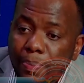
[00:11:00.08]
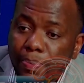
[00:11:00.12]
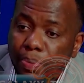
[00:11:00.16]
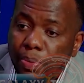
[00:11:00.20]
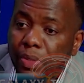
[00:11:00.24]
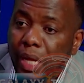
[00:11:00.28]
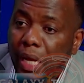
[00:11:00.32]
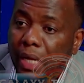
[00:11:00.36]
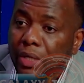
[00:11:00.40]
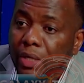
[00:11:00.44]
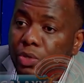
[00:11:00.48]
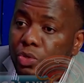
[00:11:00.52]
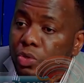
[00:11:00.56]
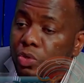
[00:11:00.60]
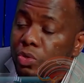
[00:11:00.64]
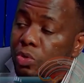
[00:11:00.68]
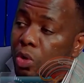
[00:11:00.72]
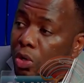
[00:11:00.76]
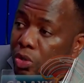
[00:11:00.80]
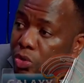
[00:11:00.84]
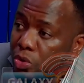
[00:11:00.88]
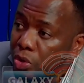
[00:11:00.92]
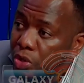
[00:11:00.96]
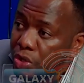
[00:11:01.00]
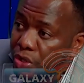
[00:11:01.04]
that should
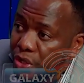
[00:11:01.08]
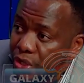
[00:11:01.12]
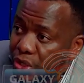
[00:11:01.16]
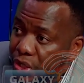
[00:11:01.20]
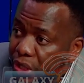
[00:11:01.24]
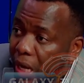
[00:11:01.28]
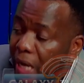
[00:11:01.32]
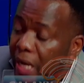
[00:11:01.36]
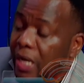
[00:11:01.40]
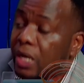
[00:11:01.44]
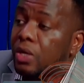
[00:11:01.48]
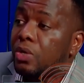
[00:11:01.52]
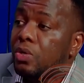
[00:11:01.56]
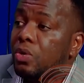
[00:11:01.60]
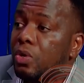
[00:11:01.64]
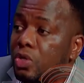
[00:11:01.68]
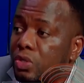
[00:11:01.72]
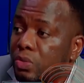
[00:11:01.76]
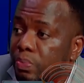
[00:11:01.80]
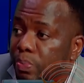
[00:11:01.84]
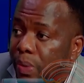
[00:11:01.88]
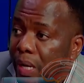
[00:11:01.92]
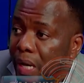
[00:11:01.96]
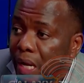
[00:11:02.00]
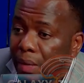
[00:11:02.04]
also share in those
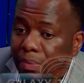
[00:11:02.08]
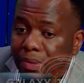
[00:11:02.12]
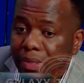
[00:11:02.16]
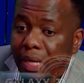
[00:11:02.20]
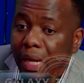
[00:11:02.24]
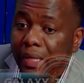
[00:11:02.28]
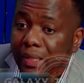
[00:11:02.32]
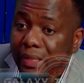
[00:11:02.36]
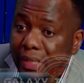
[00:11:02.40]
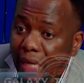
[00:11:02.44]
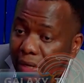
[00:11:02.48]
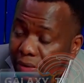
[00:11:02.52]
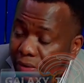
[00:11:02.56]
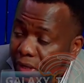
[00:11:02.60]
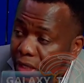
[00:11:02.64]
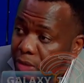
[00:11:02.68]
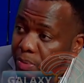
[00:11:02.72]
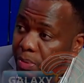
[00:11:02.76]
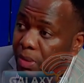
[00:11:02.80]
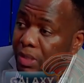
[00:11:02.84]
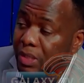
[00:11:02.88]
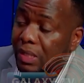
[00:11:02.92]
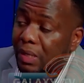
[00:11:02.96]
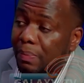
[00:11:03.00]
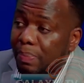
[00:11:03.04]
blames and take
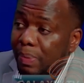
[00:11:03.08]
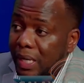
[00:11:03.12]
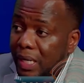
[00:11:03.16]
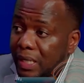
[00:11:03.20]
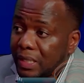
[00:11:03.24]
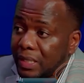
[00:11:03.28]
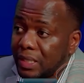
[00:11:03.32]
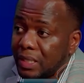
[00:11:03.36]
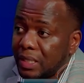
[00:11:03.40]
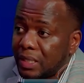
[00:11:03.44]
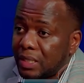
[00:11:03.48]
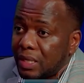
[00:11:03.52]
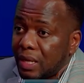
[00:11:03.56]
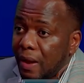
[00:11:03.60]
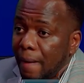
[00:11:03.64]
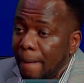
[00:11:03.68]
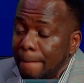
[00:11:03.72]
responsibilities.